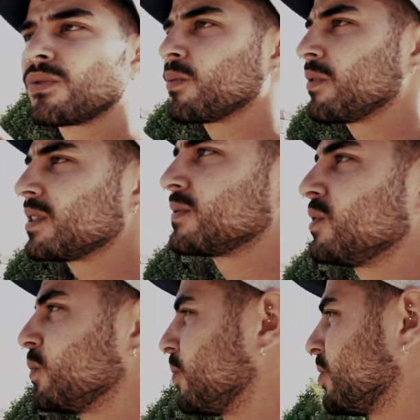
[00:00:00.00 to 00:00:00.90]
from this
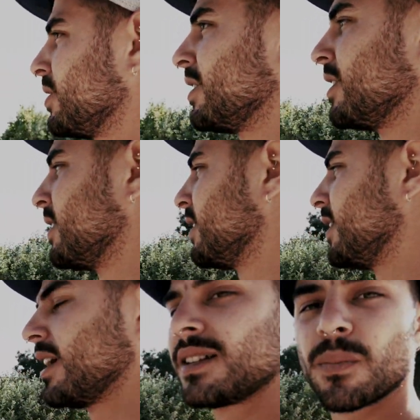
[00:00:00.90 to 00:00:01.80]
viewpoint,
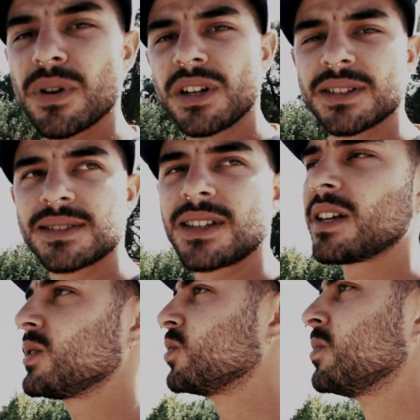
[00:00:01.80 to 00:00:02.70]
like the biggest
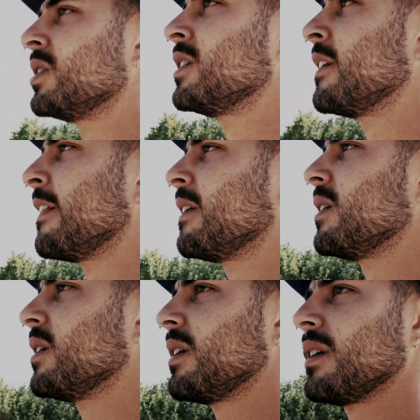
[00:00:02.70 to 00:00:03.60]
stadium
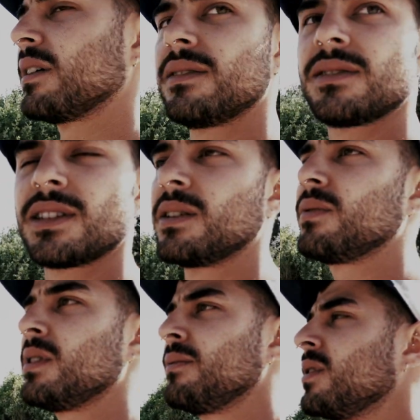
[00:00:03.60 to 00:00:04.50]
in Tel
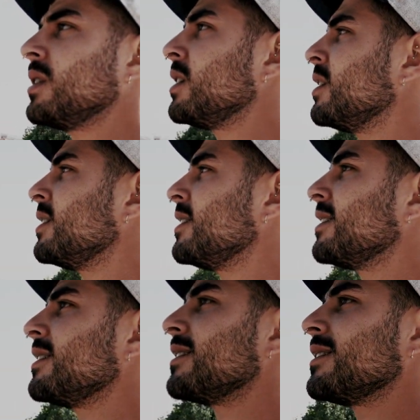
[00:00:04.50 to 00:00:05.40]
Aviv.
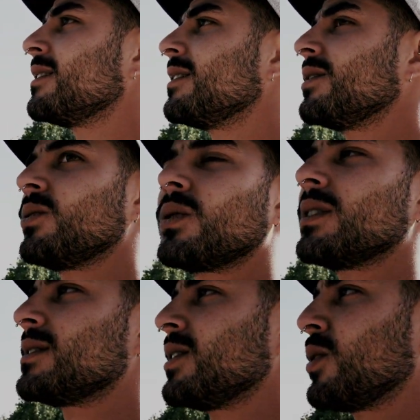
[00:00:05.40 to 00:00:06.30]
You
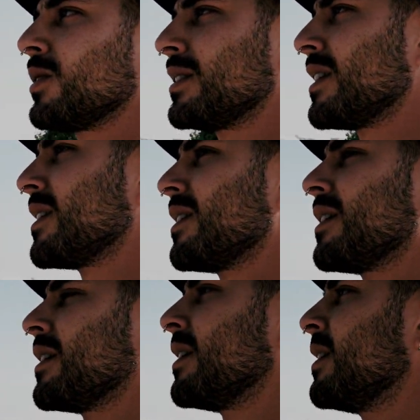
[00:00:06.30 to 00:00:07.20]
can see all the